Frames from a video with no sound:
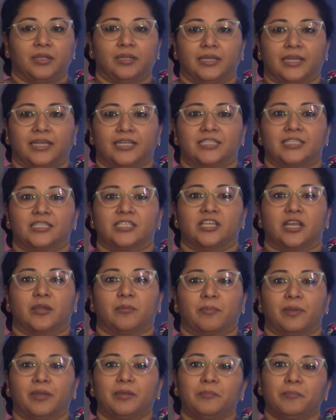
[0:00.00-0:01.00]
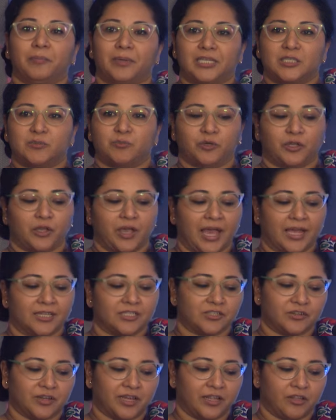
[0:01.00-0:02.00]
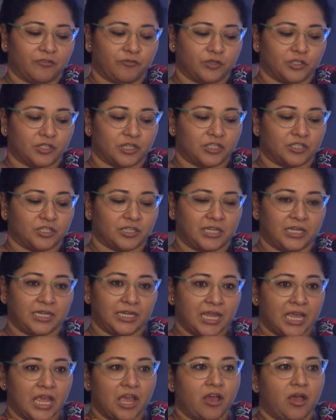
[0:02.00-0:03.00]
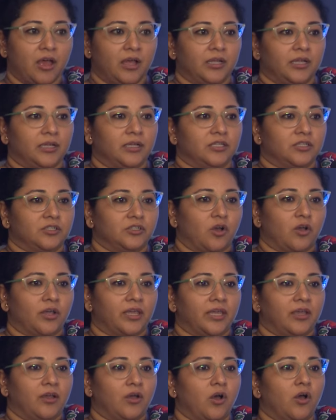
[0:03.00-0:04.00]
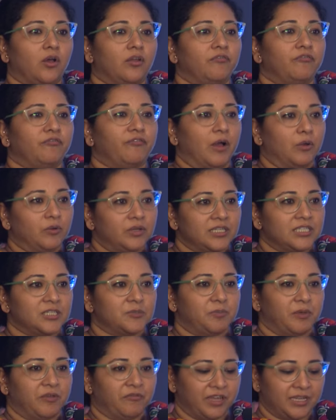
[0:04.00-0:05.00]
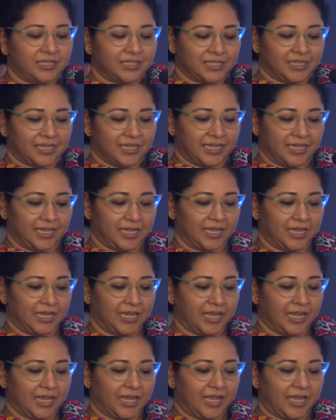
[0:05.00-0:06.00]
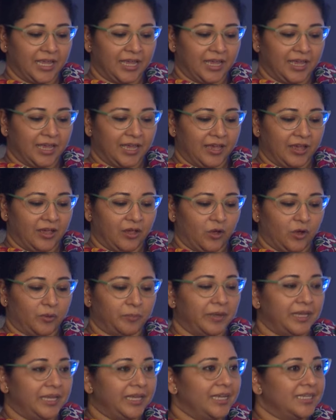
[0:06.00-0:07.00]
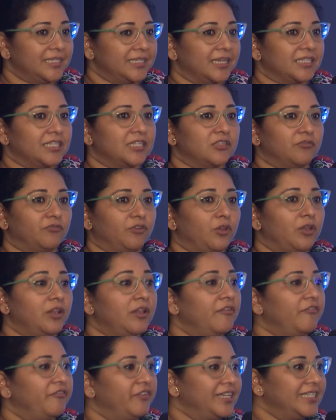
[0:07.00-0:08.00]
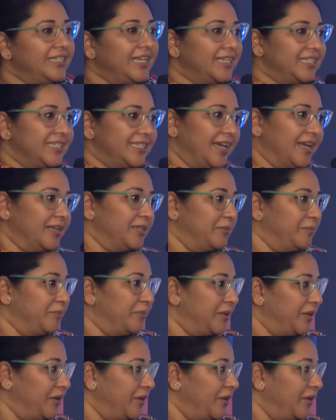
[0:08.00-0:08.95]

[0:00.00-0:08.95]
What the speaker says: Ladies and gentlemen, please put your hands together for Shinjini, talking on founder's pivot on building a successful fintech startup.